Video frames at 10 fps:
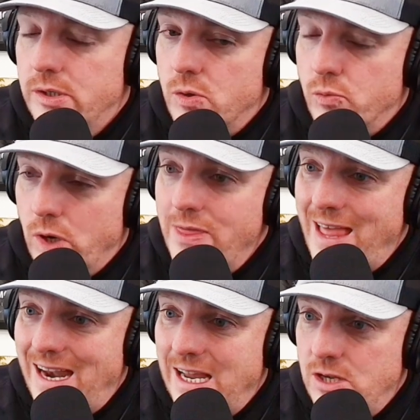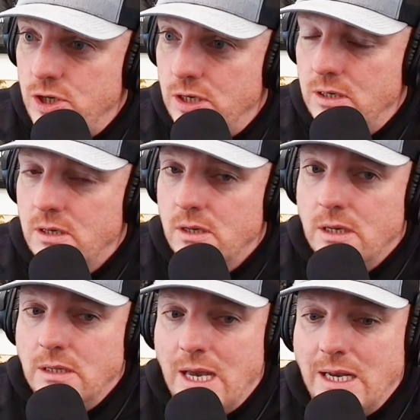to run that engine
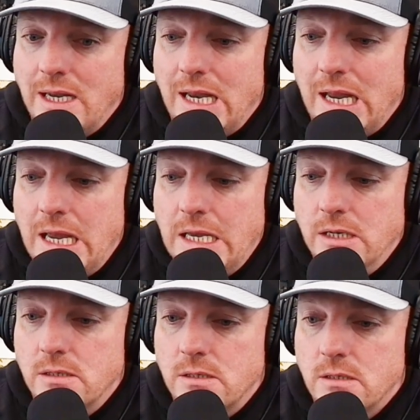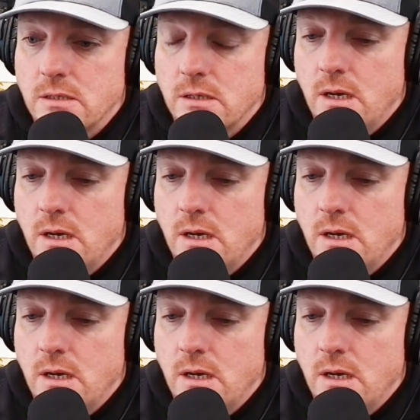than it is.